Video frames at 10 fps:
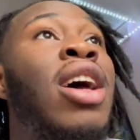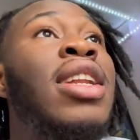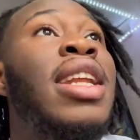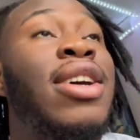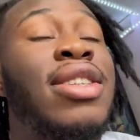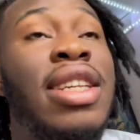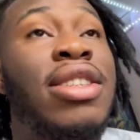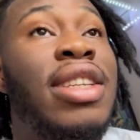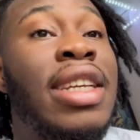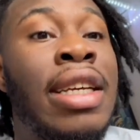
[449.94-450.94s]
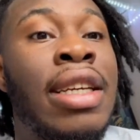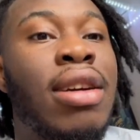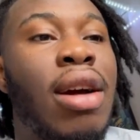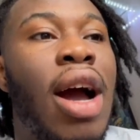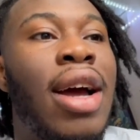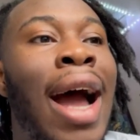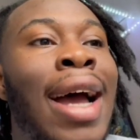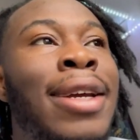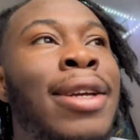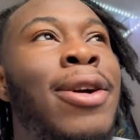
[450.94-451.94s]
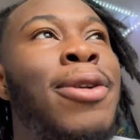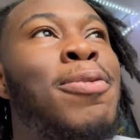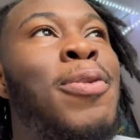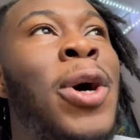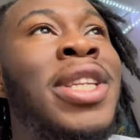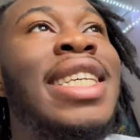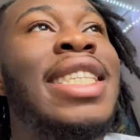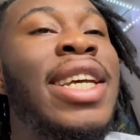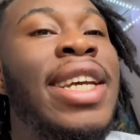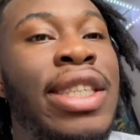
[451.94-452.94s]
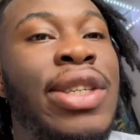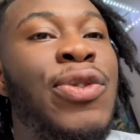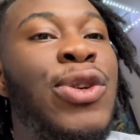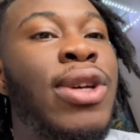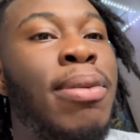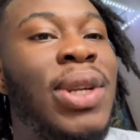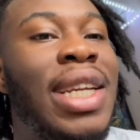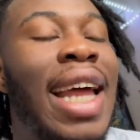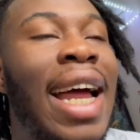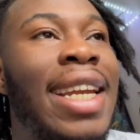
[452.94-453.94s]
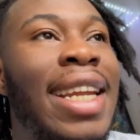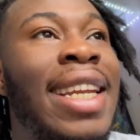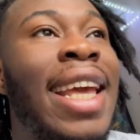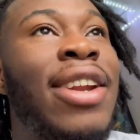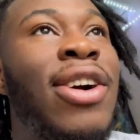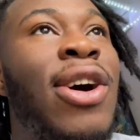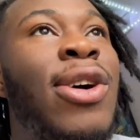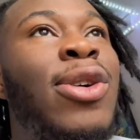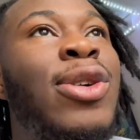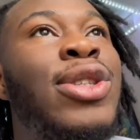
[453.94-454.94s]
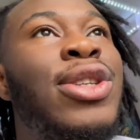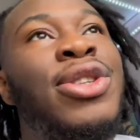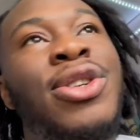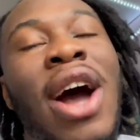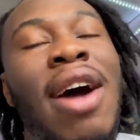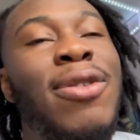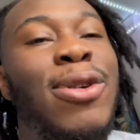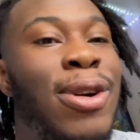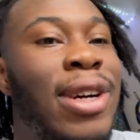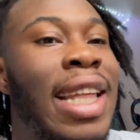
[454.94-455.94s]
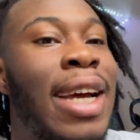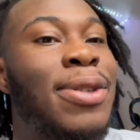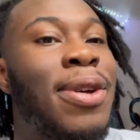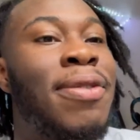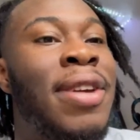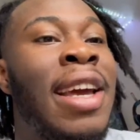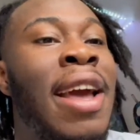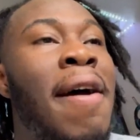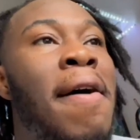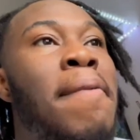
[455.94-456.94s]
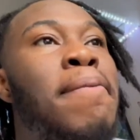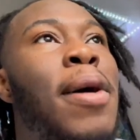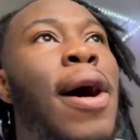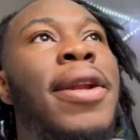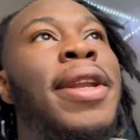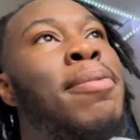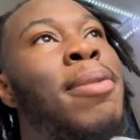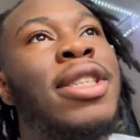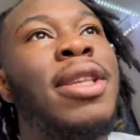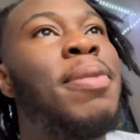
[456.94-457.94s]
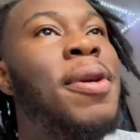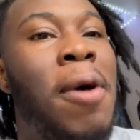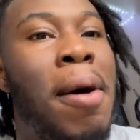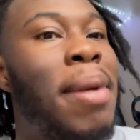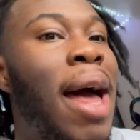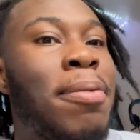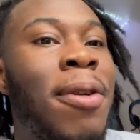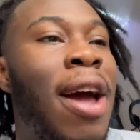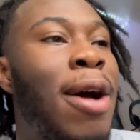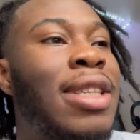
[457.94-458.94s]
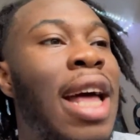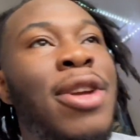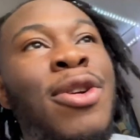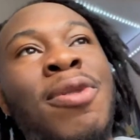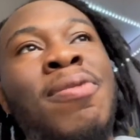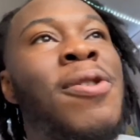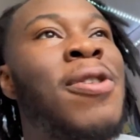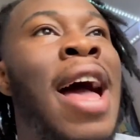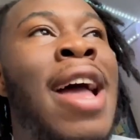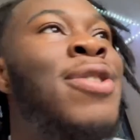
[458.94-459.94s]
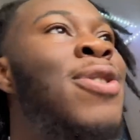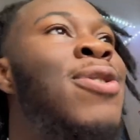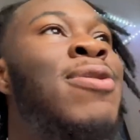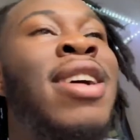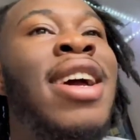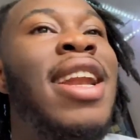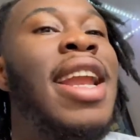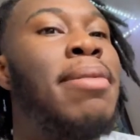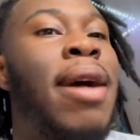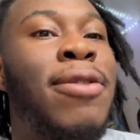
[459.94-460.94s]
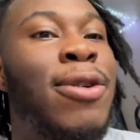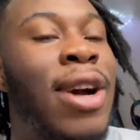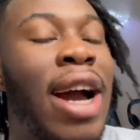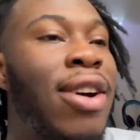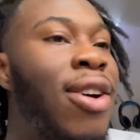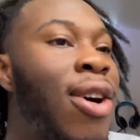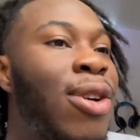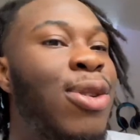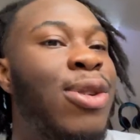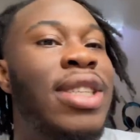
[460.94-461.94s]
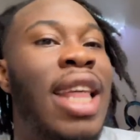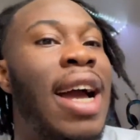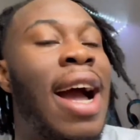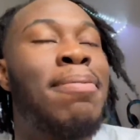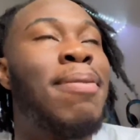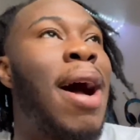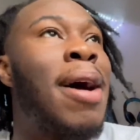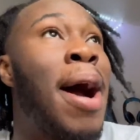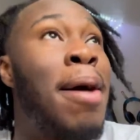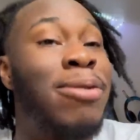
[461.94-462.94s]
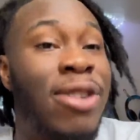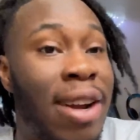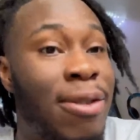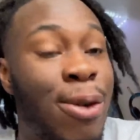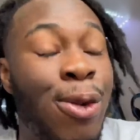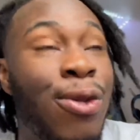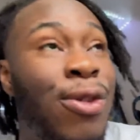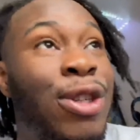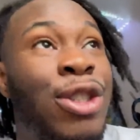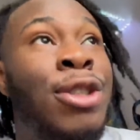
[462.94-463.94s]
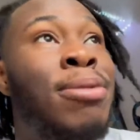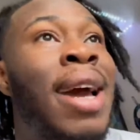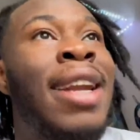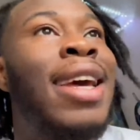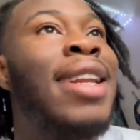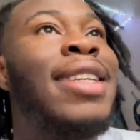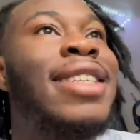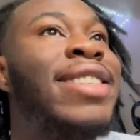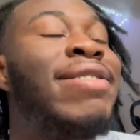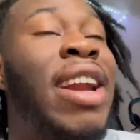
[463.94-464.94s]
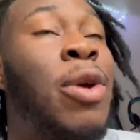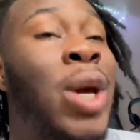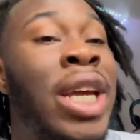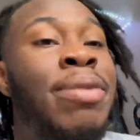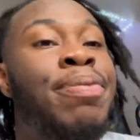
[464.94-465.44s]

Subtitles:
There's literally, I wanted to interview somebody that did get the cargos to, you know, have a look, that sort of thing. But there must have been one black brother. I was like, yo, bro, like, you know, let me have a look at the cargos. Like, I'm trying to record for YouTube. And then he just ran away.